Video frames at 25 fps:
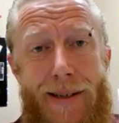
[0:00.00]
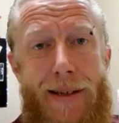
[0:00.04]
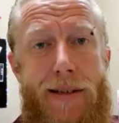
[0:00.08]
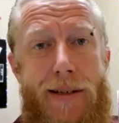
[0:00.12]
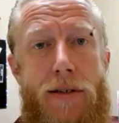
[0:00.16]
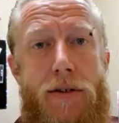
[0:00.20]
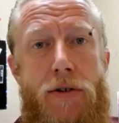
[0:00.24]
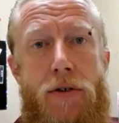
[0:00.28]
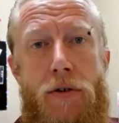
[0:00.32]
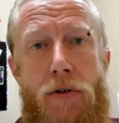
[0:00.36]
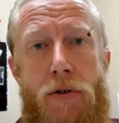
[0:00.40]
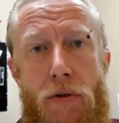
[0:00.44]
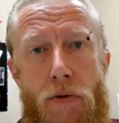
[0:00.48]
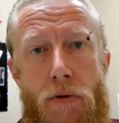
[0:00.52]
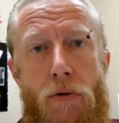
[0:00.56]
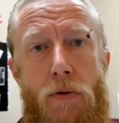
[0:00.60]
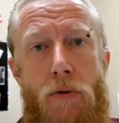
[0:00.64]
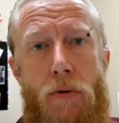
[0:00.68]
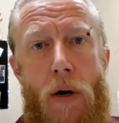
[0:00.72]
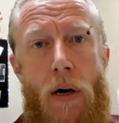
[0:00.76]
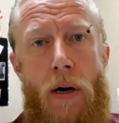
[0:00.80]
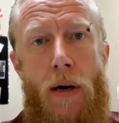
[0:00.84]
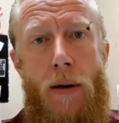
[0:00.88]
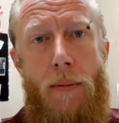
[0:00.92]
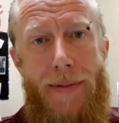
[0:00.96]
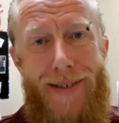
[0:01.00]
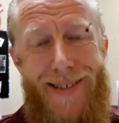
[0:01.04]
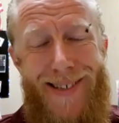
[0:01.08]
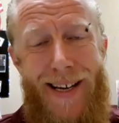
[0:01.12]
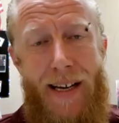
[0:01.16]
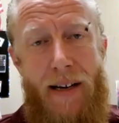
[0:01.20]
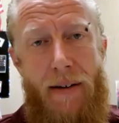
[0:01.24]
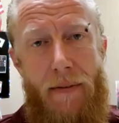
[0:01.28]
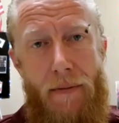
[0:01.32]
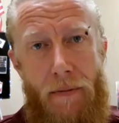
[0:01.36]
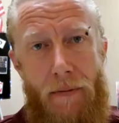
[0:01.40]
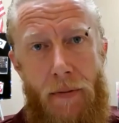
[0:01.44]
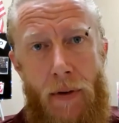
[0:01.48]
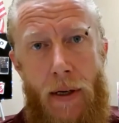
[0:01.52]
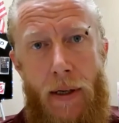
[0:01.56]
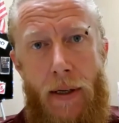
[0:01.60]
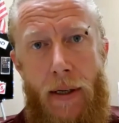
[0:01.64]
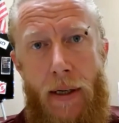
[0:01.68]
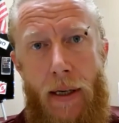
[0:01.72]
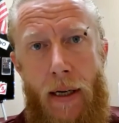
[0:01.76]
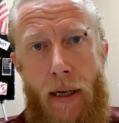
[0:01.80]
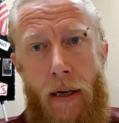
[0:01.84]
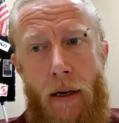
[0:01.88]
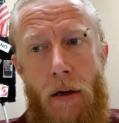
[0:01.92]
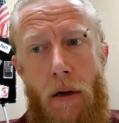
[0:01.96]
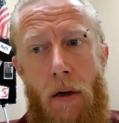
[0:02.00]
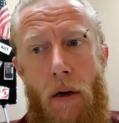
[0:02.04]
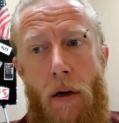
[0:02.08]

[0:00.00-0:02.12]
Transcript: to state funding,